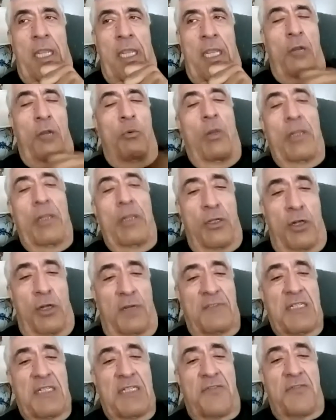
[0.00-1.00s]
In one little
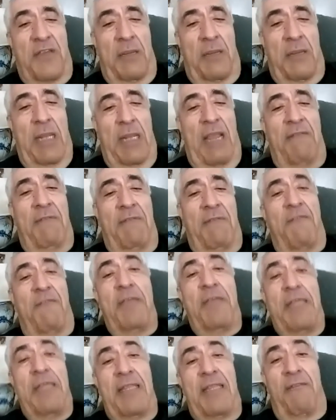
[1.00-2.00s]
girl of this family, I've been
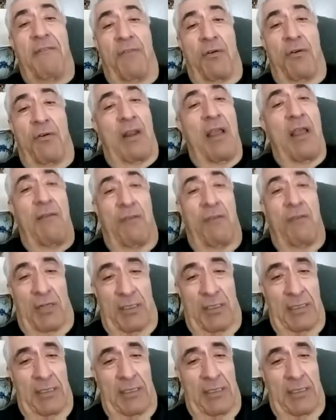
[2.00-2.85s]
feeding forever."